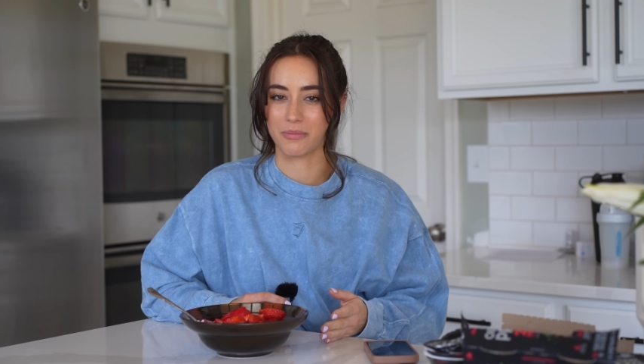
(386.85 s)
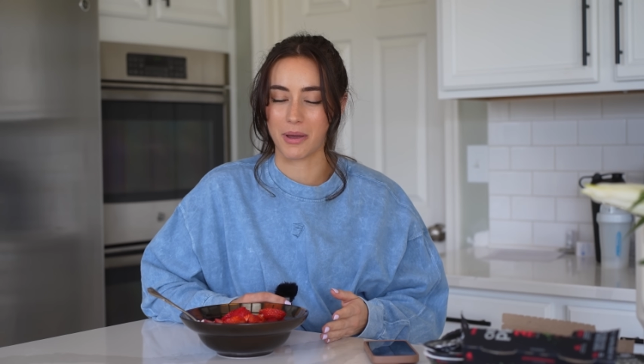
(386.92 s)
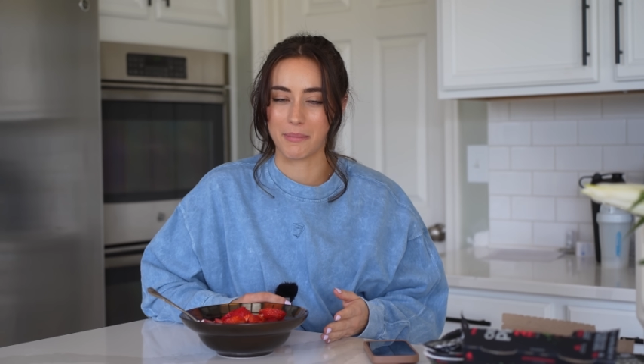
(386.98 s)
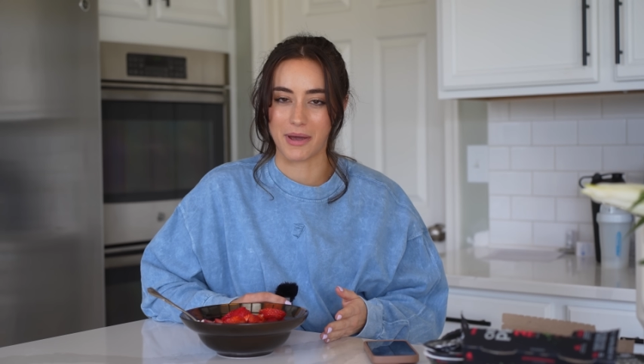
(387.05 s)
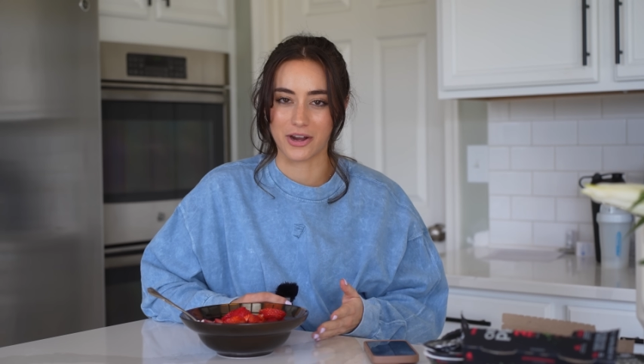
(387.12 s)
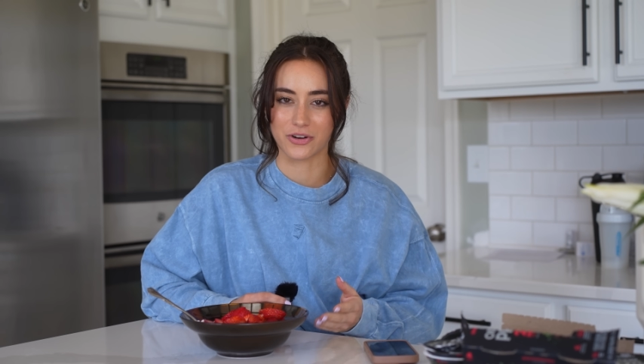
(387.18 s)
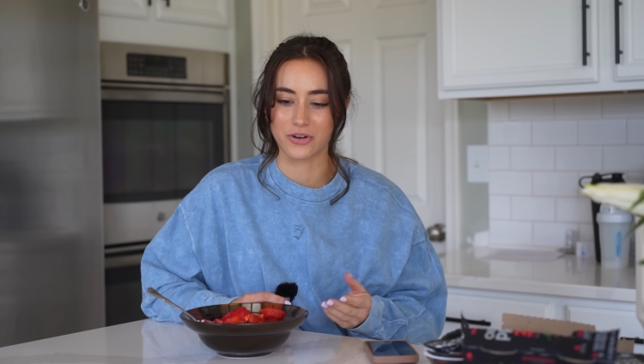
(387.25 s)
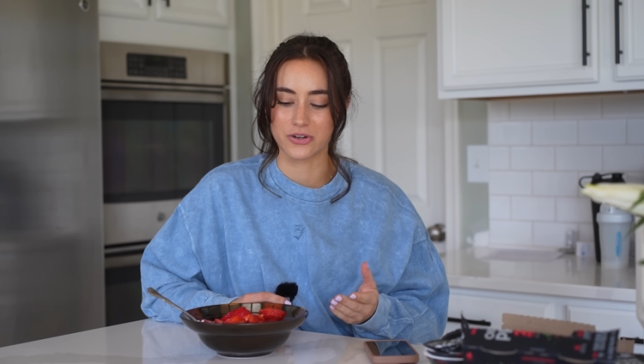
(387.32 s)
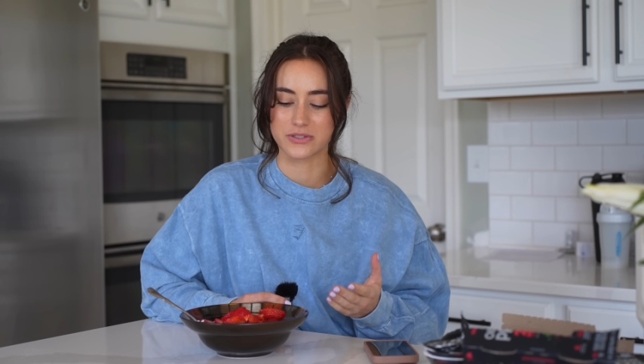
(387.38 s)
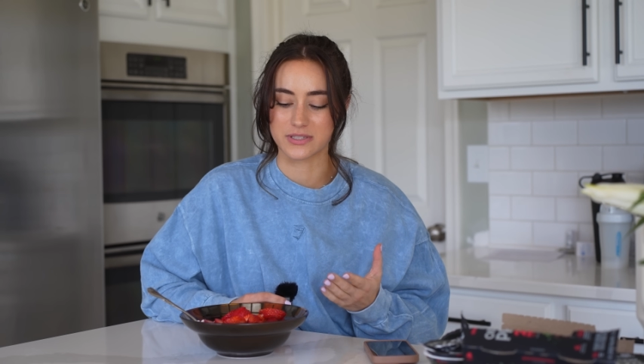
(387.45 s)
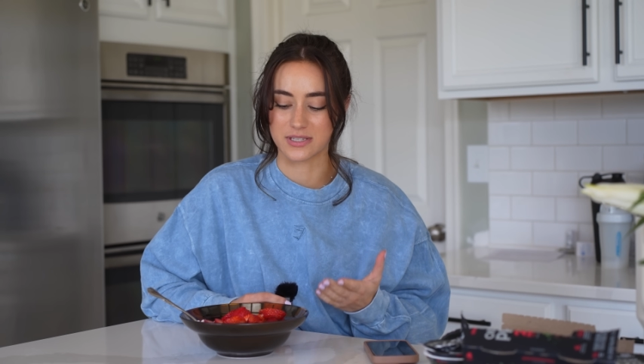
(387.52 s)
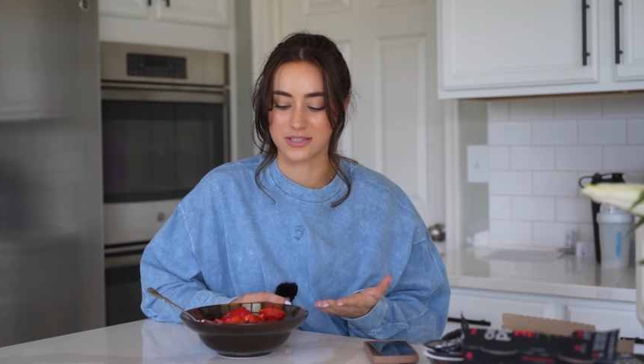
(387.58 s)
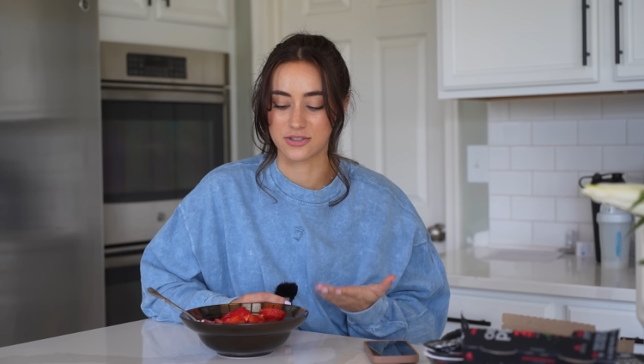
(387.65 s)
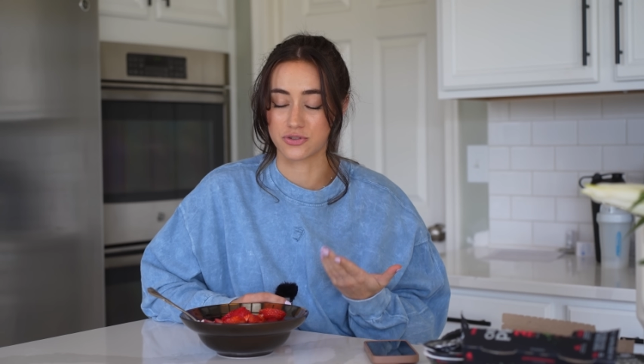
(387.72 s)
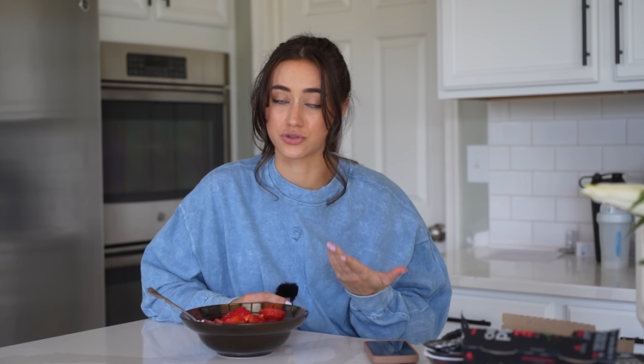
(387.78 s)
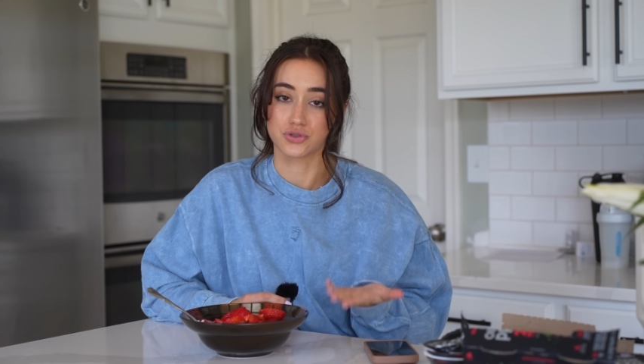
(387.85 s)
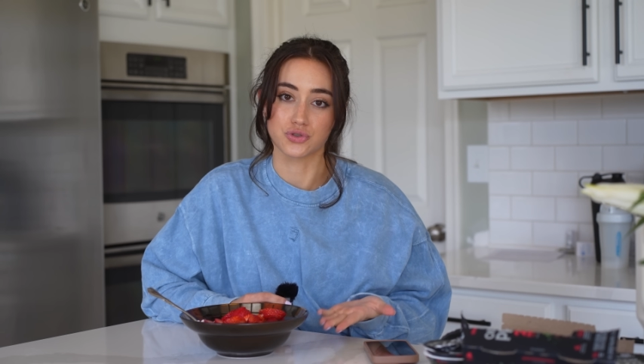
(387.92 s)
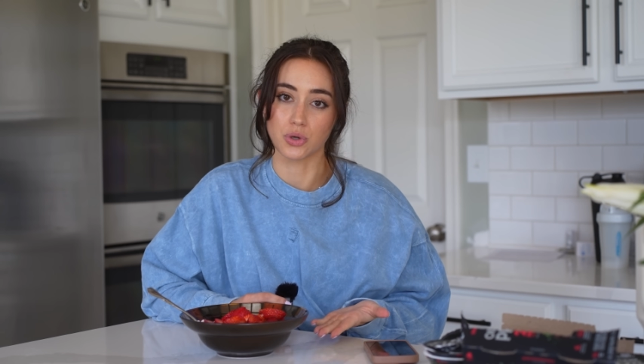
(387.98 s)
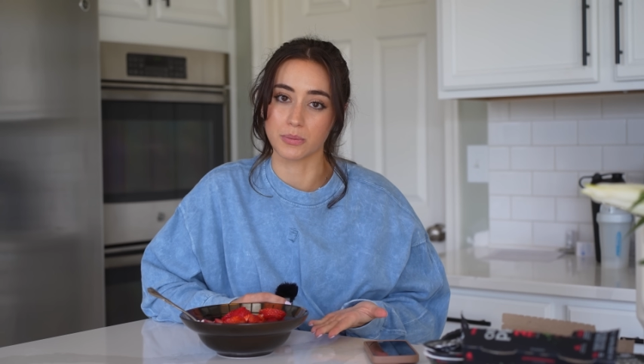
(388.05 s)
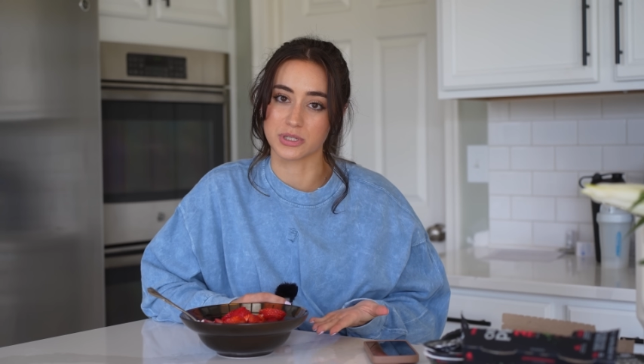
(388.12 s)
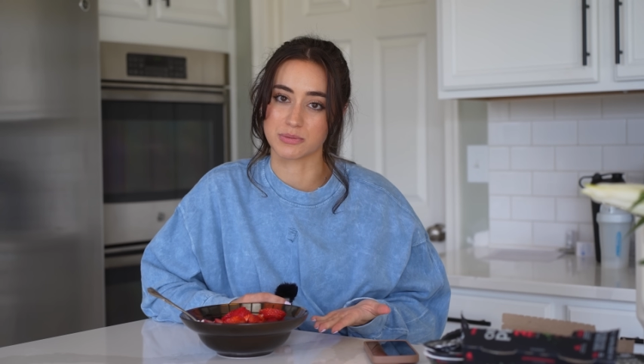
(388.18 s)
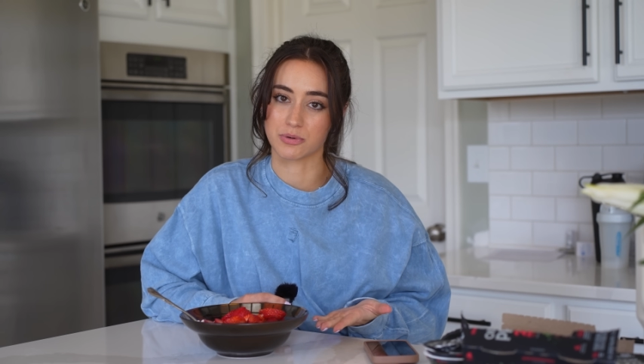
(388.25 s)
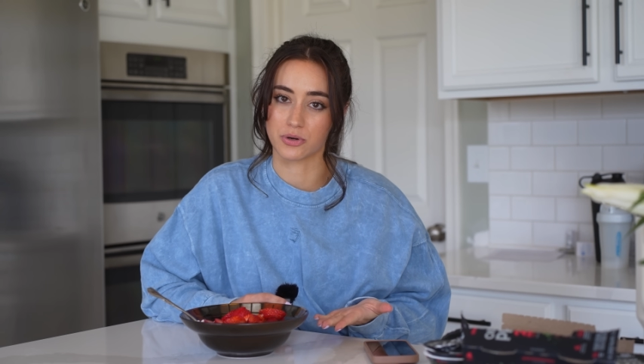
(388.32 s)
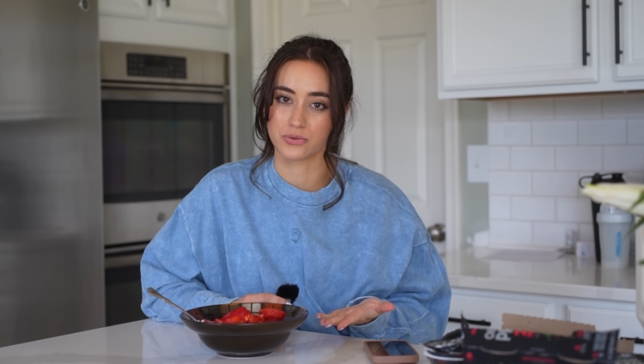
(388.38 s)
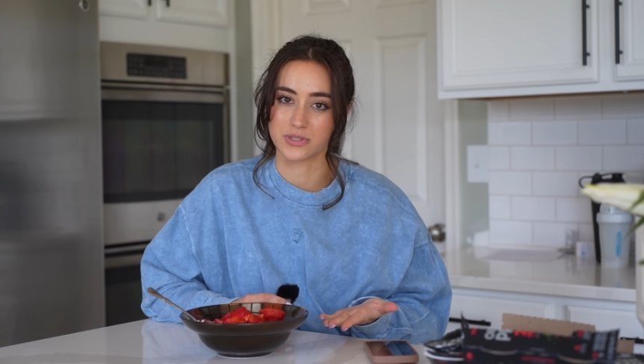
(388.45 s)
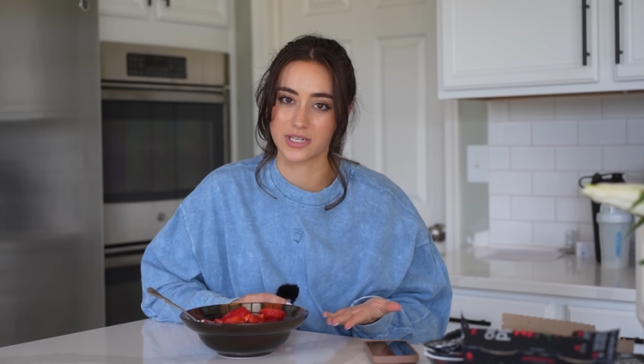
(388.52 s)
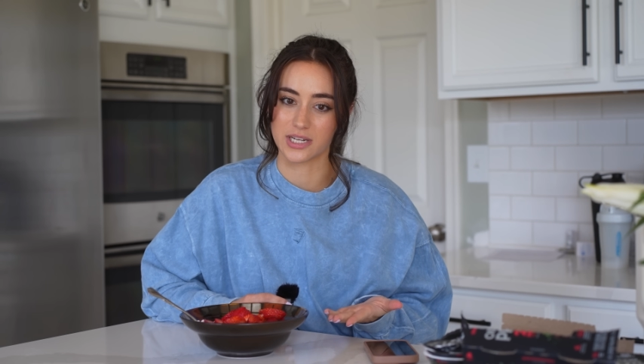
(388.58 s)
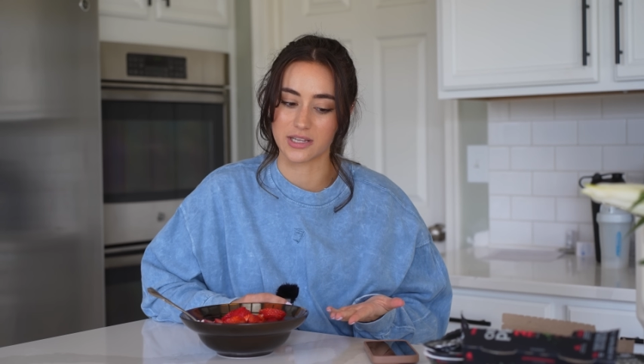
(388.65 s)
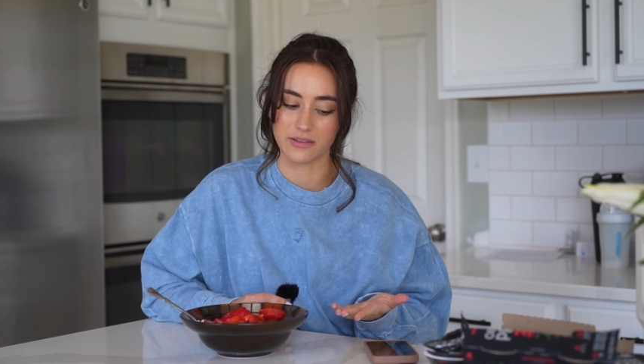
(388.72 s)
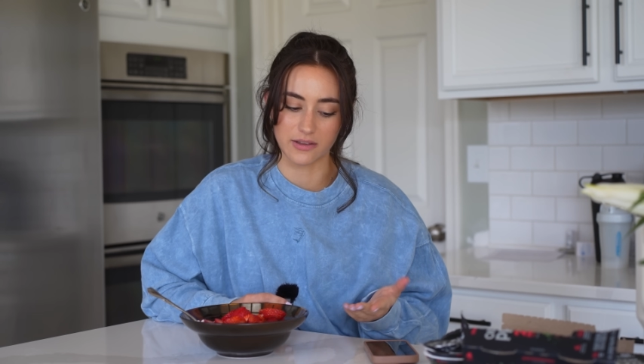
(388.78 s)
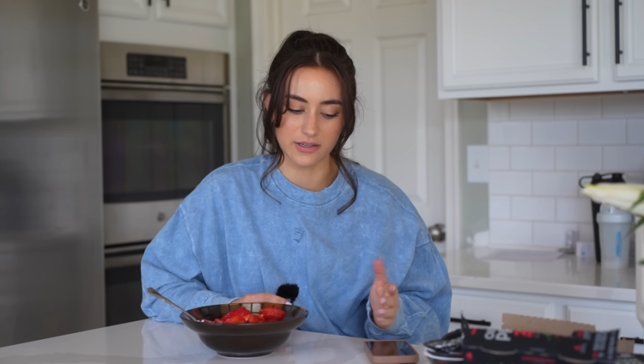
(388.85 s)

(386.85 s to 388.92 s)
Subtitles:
my macros since there's so much protein in